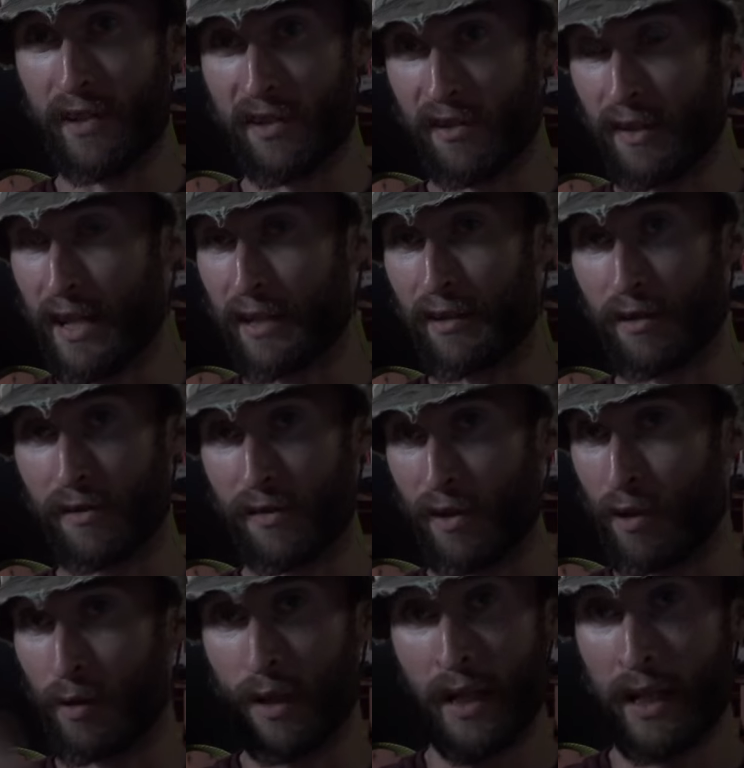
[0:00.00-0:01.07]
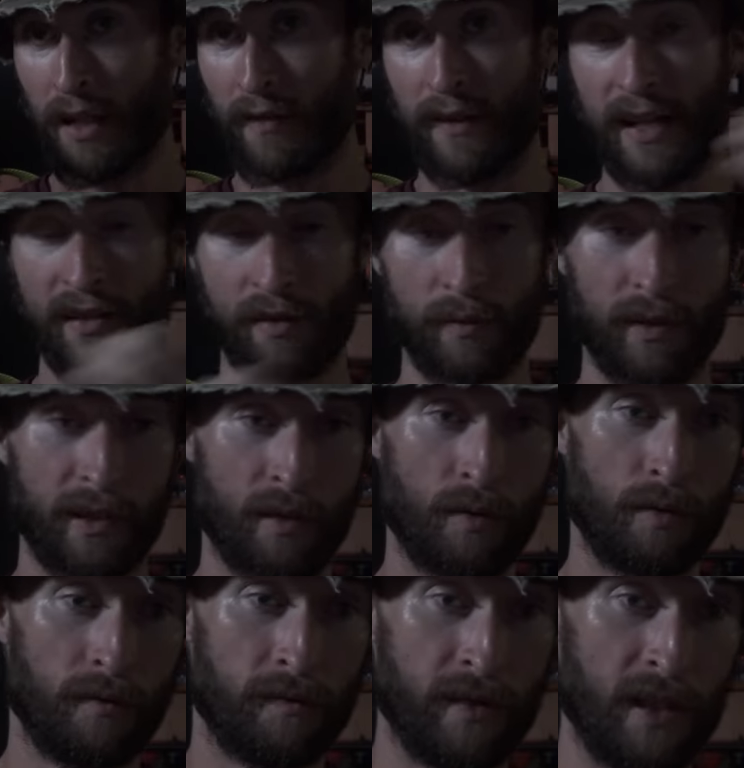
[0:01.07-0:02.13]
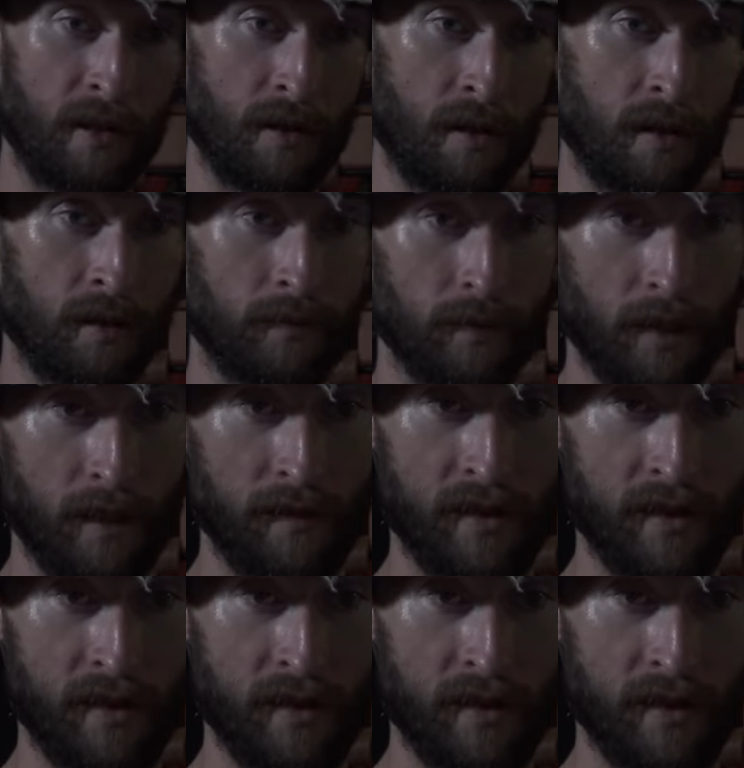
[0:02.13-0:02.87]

selector, so that's a really cool feature. Love